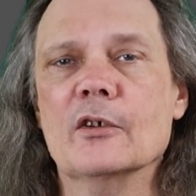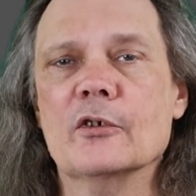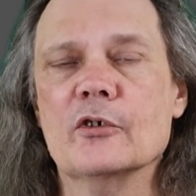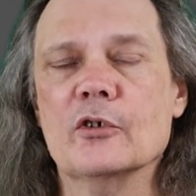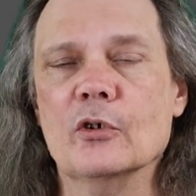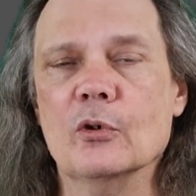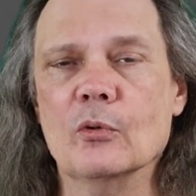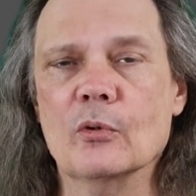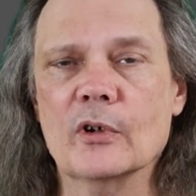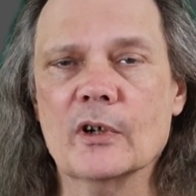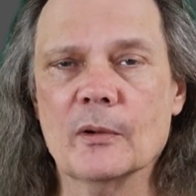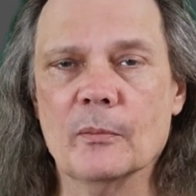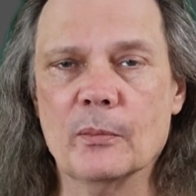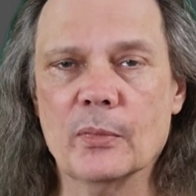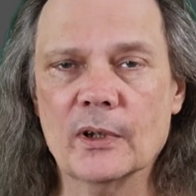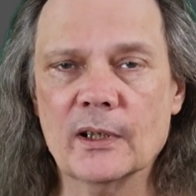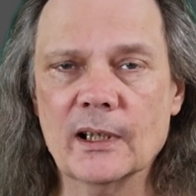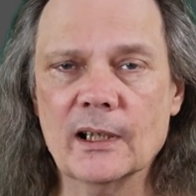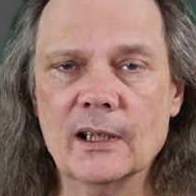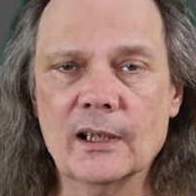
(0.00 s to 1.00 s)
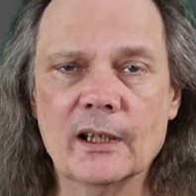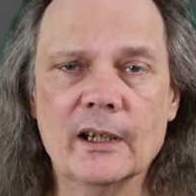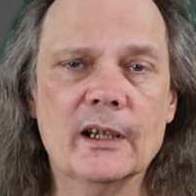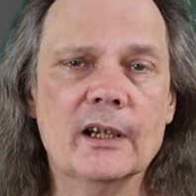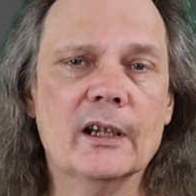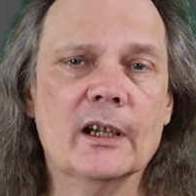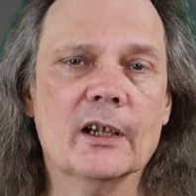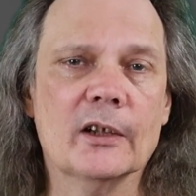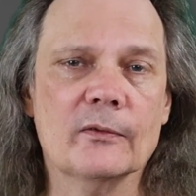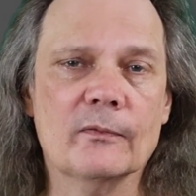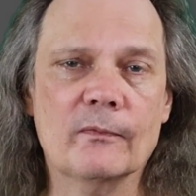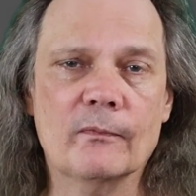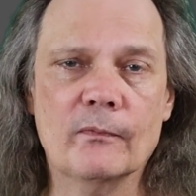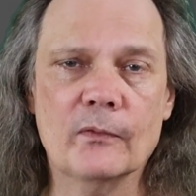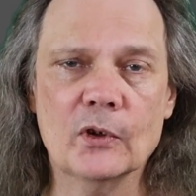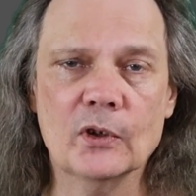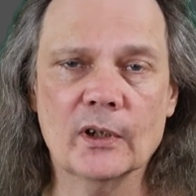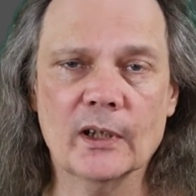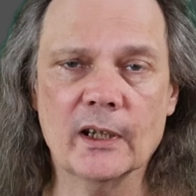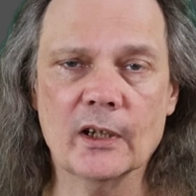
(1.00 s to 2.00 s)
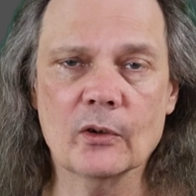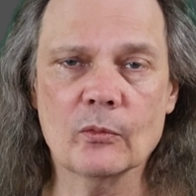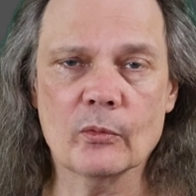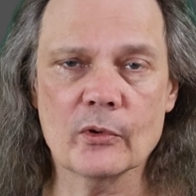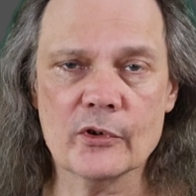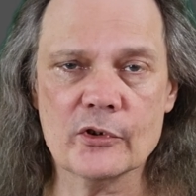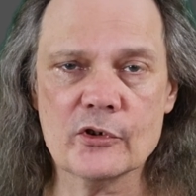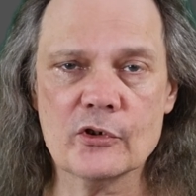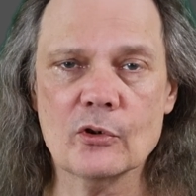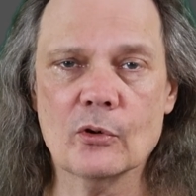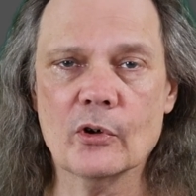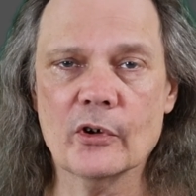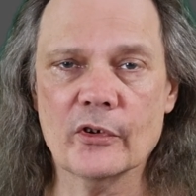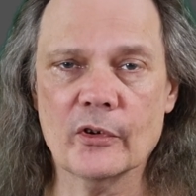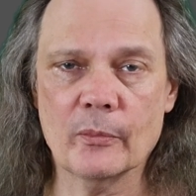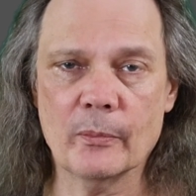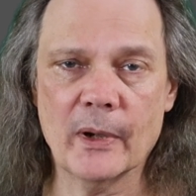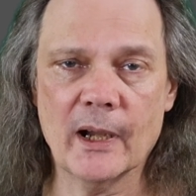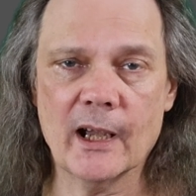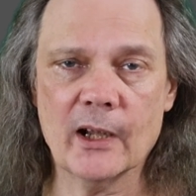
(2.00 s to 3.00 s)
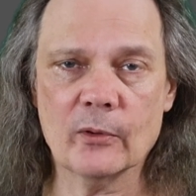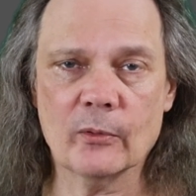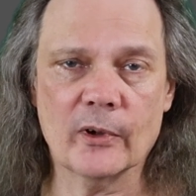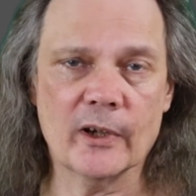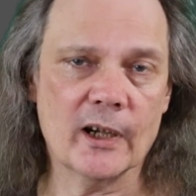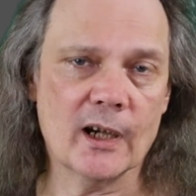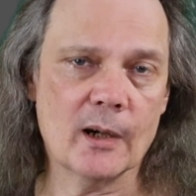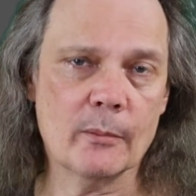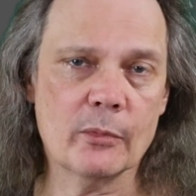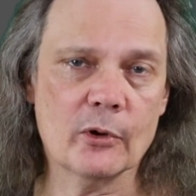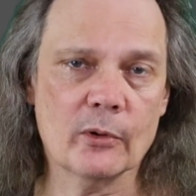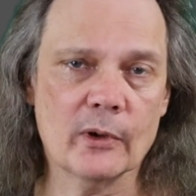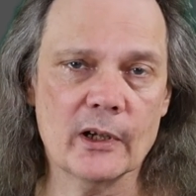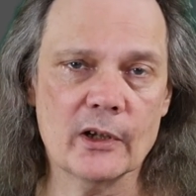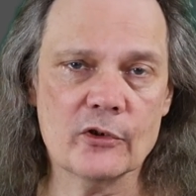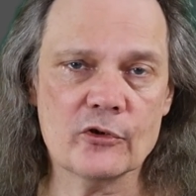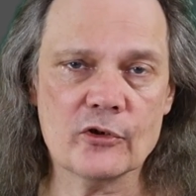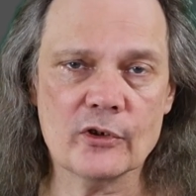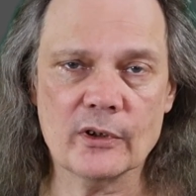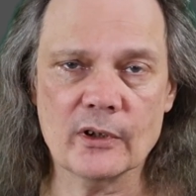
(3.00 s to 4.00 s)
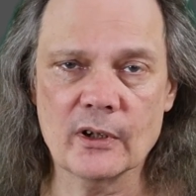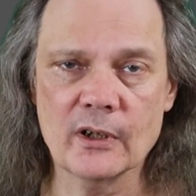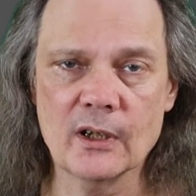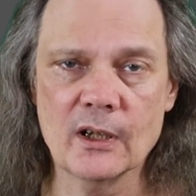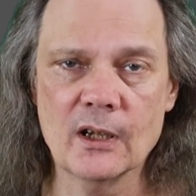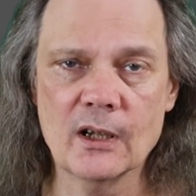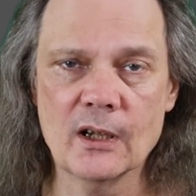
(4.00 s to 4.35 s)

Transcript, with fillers: to completely and fully restore the battery operation.